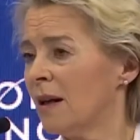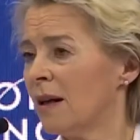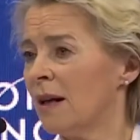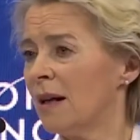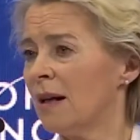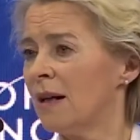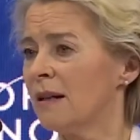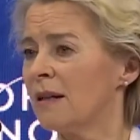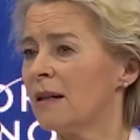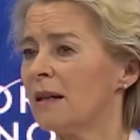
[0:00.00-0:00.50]

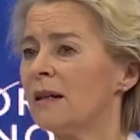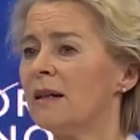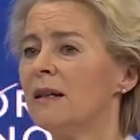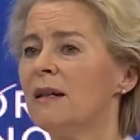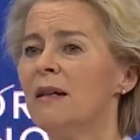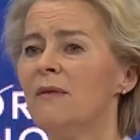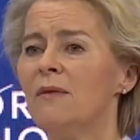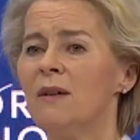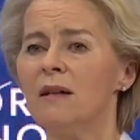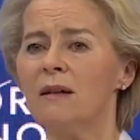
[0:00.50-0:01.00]
and
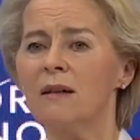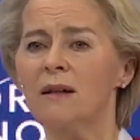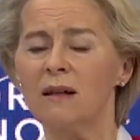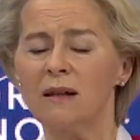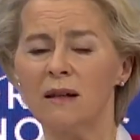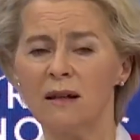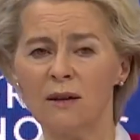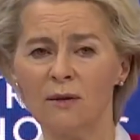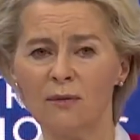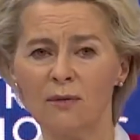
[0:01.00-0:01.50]
leaving the
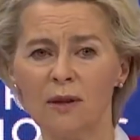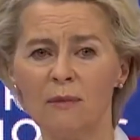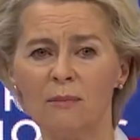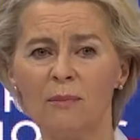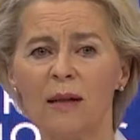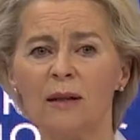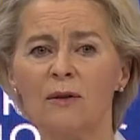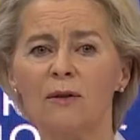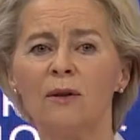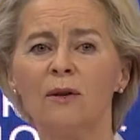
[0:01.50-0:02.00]
country,
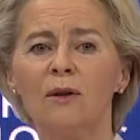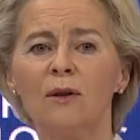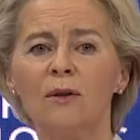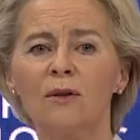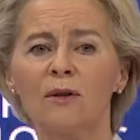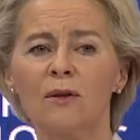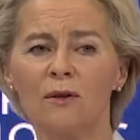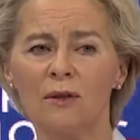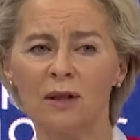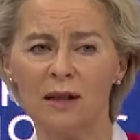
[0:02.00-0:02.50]
but
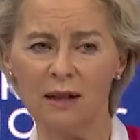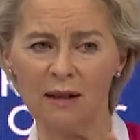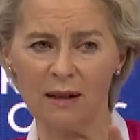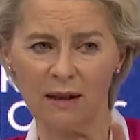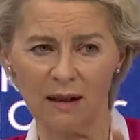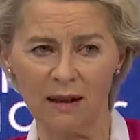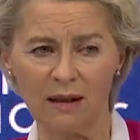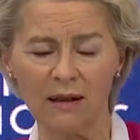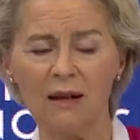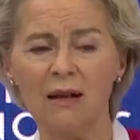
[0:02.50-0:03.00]
also
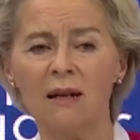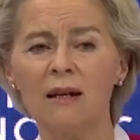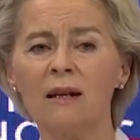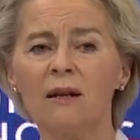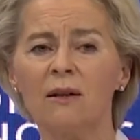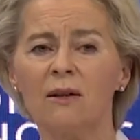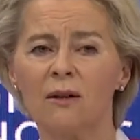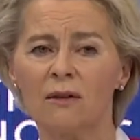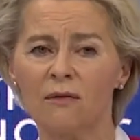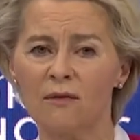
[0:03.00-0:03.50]
taking
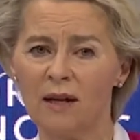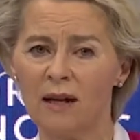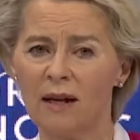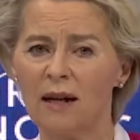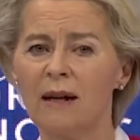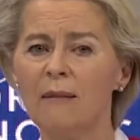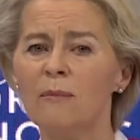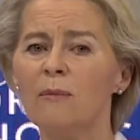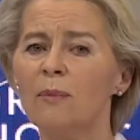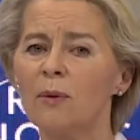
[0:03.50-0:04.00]
care of their
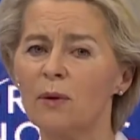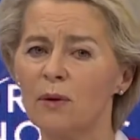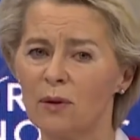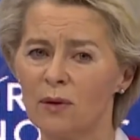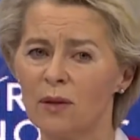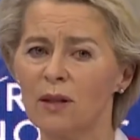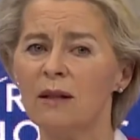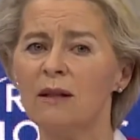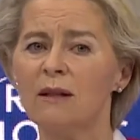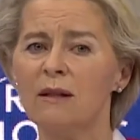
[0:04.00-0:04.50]

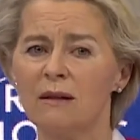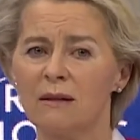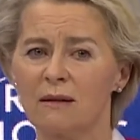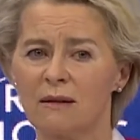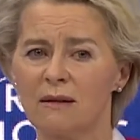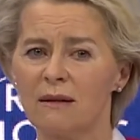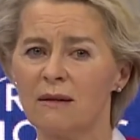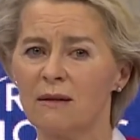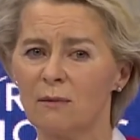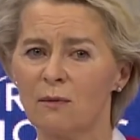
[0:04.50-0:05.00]
employees.
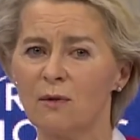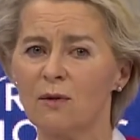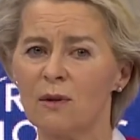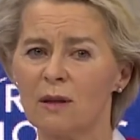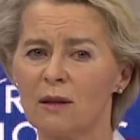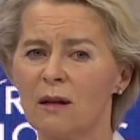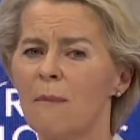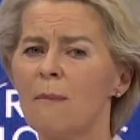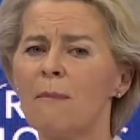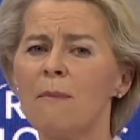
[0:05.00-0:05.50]
This
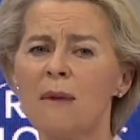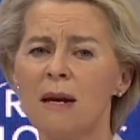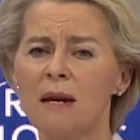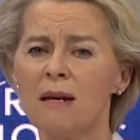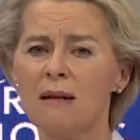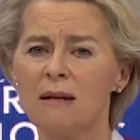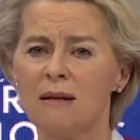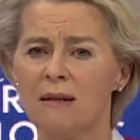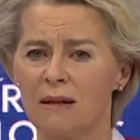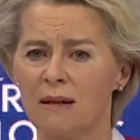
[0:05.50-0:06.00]
was
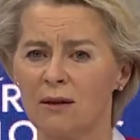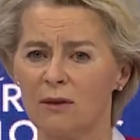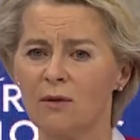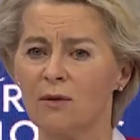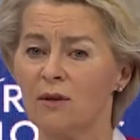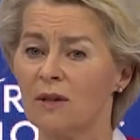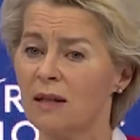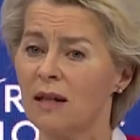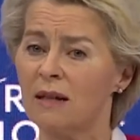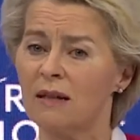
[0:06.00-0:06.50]
amazing to
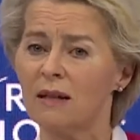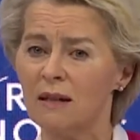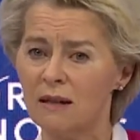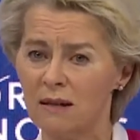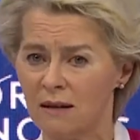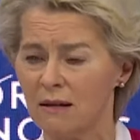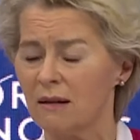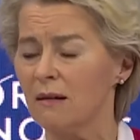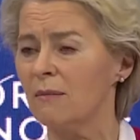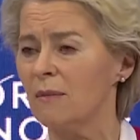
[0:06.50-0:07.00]
see, and
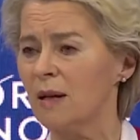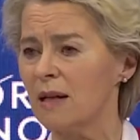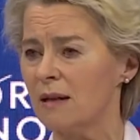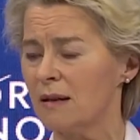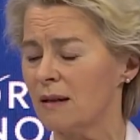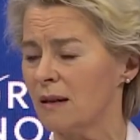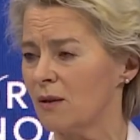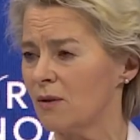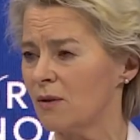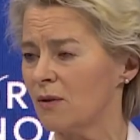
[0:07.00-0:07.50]
is
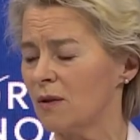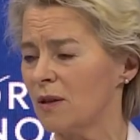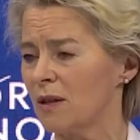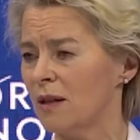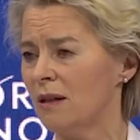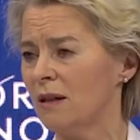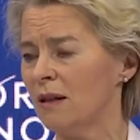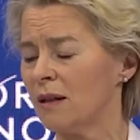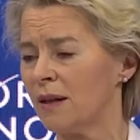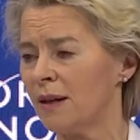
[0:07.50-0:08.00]
amazing to
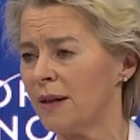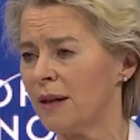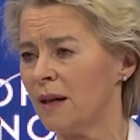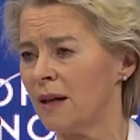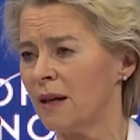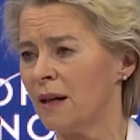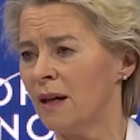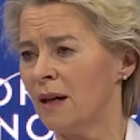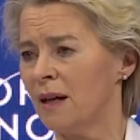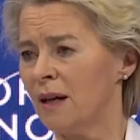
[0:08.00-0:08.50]
see.
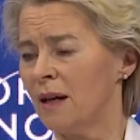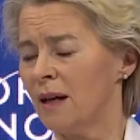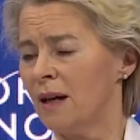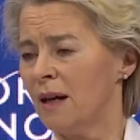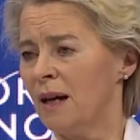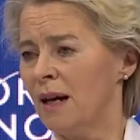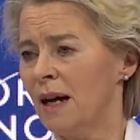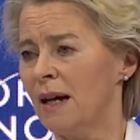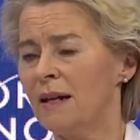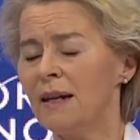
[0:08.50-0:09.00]

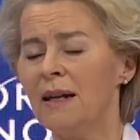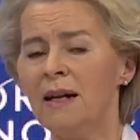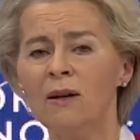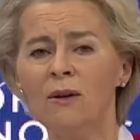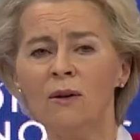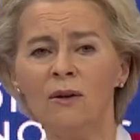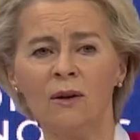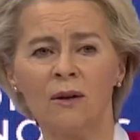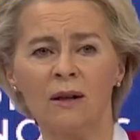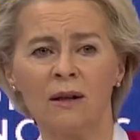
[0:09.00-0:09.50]
And
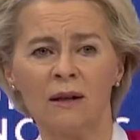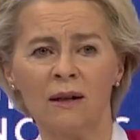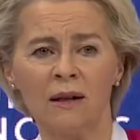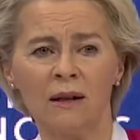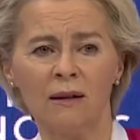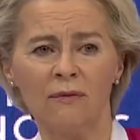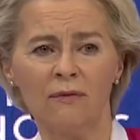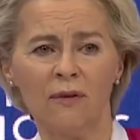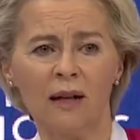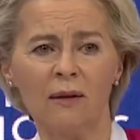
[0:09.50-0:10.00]
now,
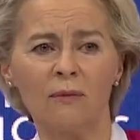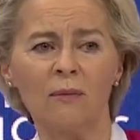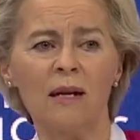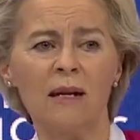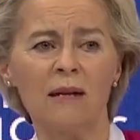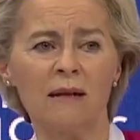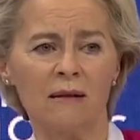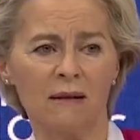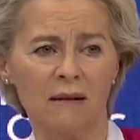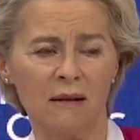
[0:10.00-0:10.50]
if I
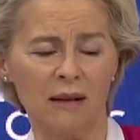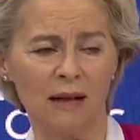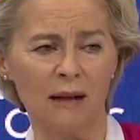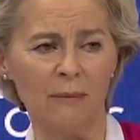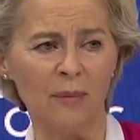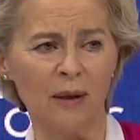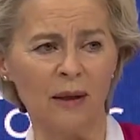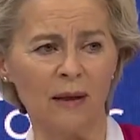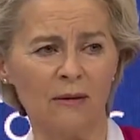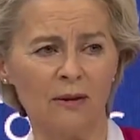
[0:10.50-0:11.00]
raise the
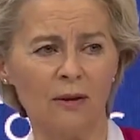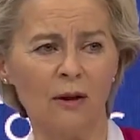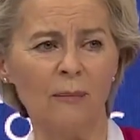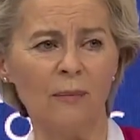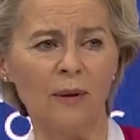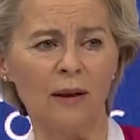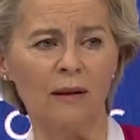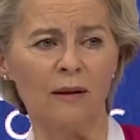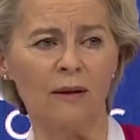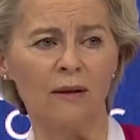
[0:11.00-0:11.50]

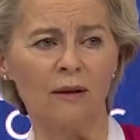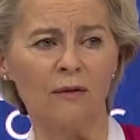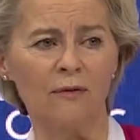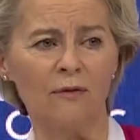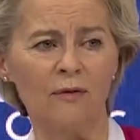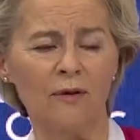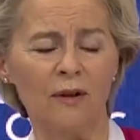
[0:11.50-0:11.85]
topic of